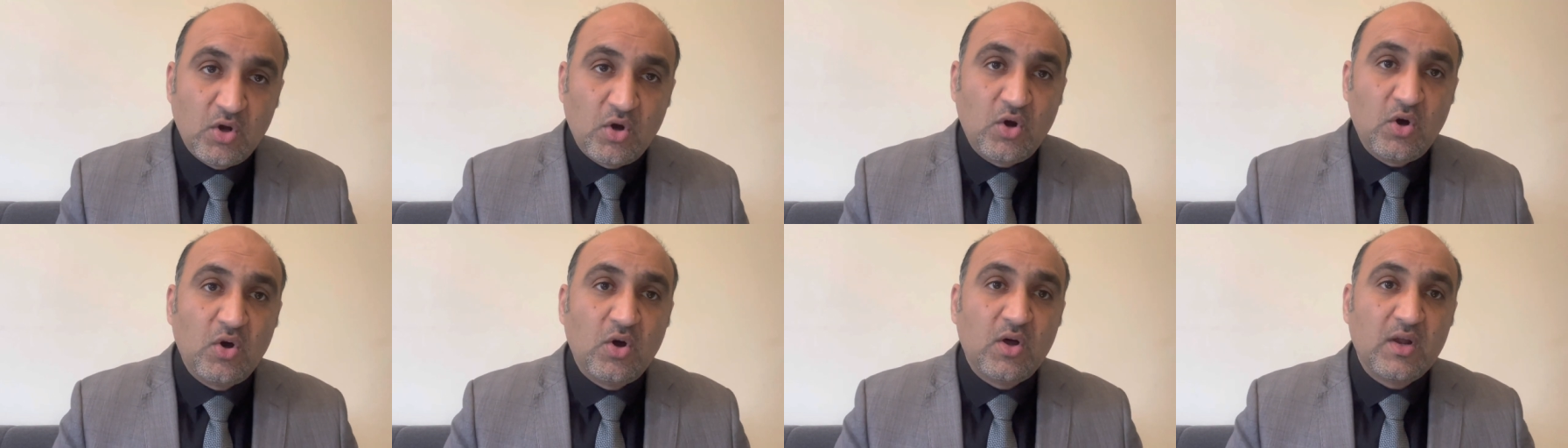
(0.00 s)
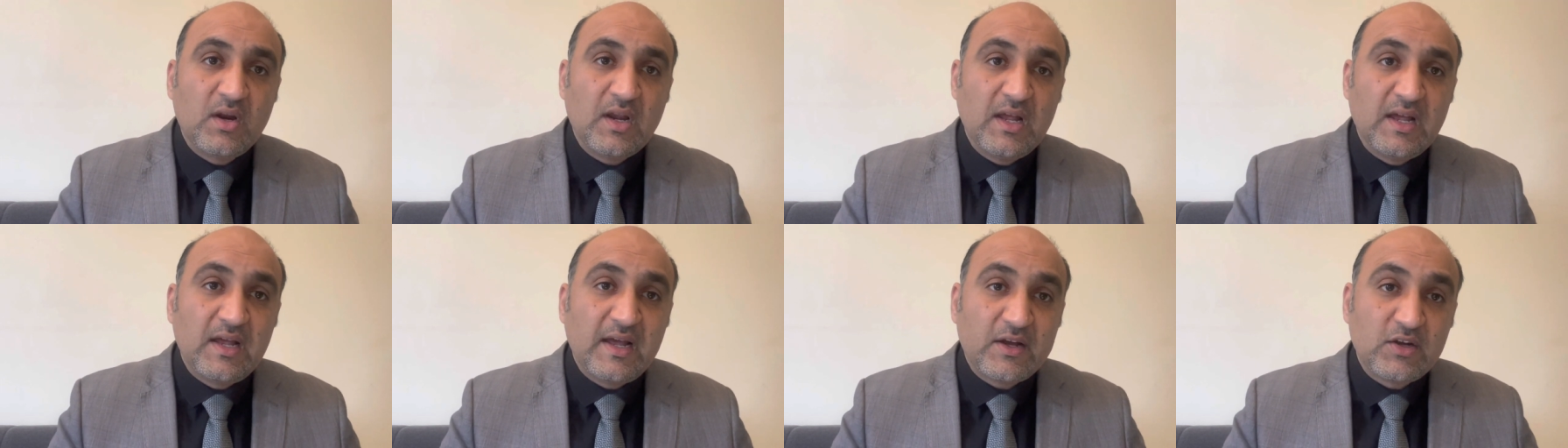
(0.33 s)
or
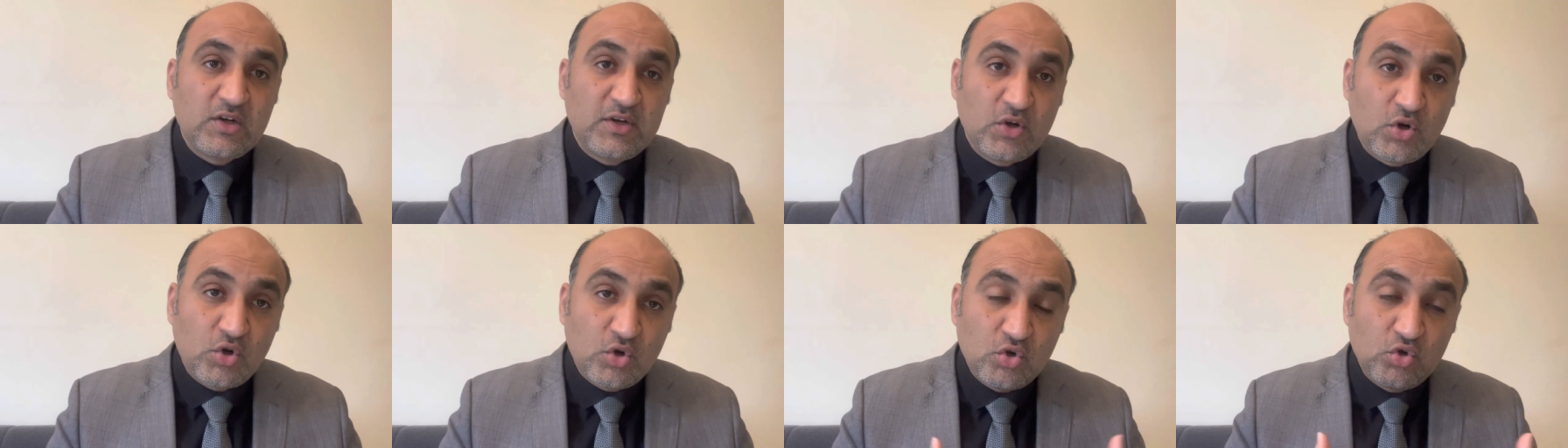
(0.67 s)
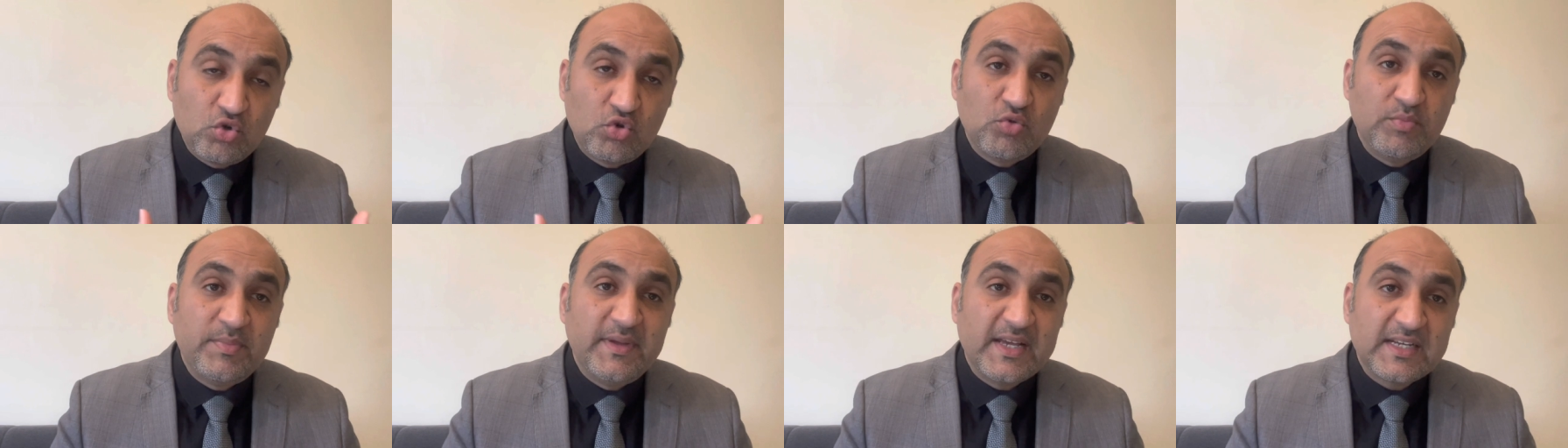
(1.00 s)
in order
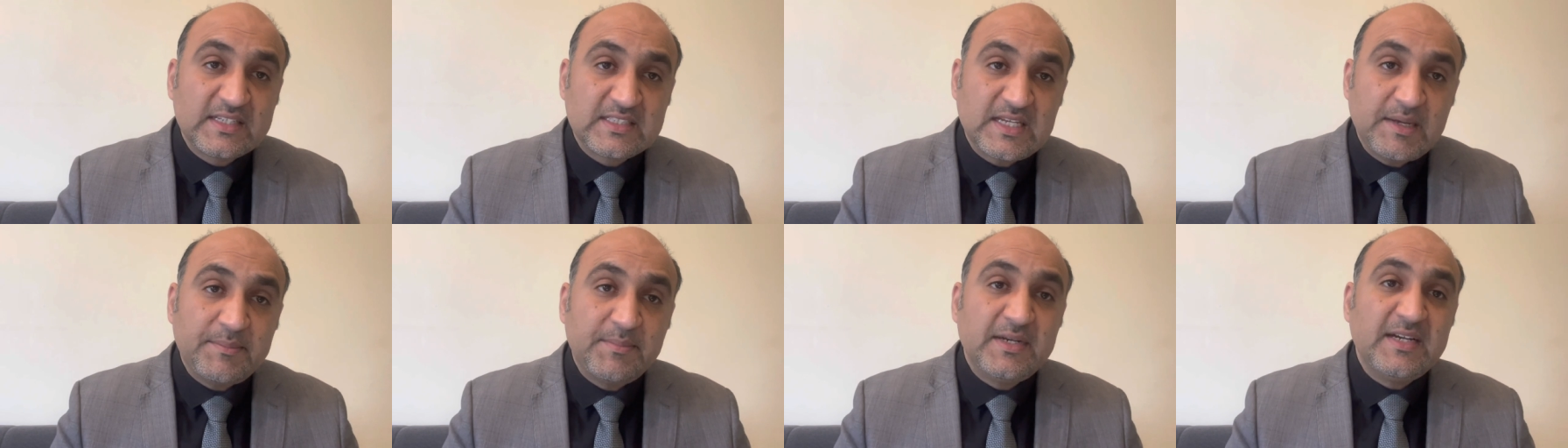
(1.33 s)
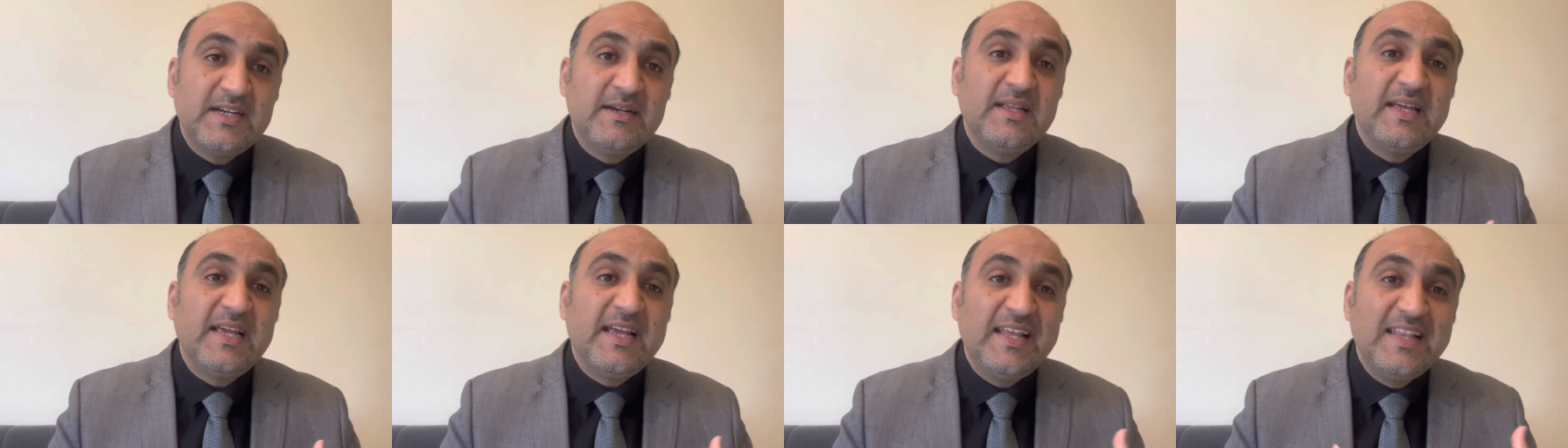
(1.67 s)
to be
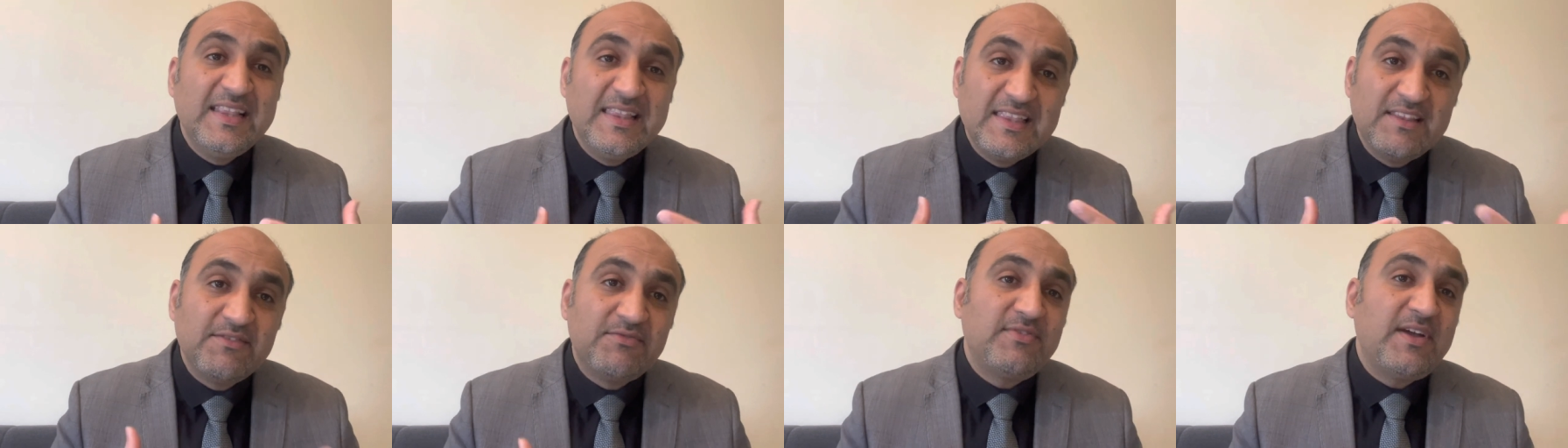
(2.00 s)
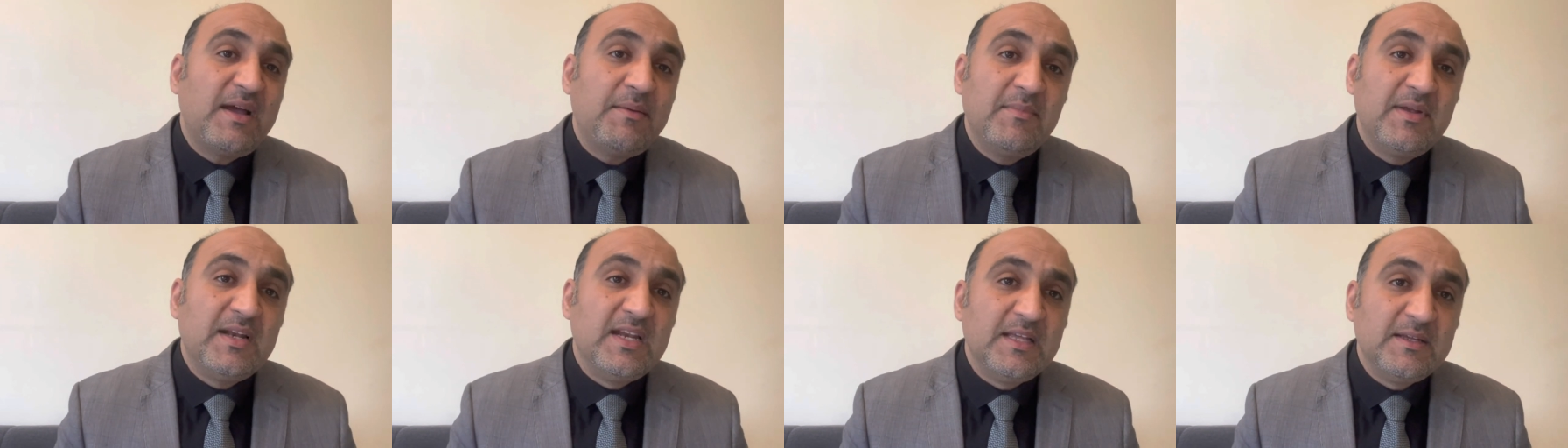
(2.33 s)
accepted in the
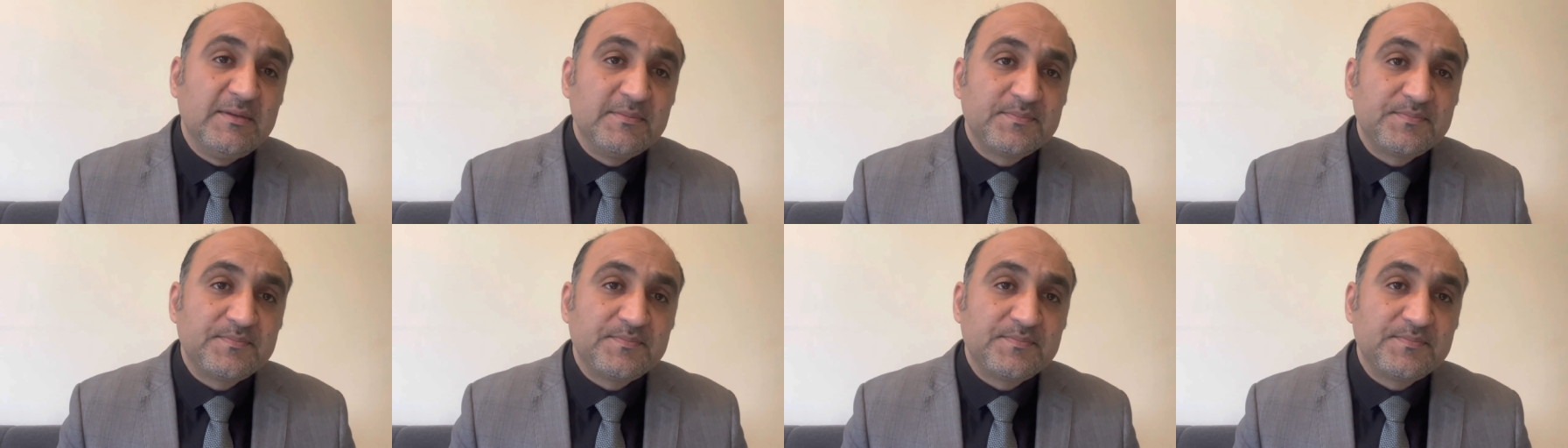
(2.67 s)
family.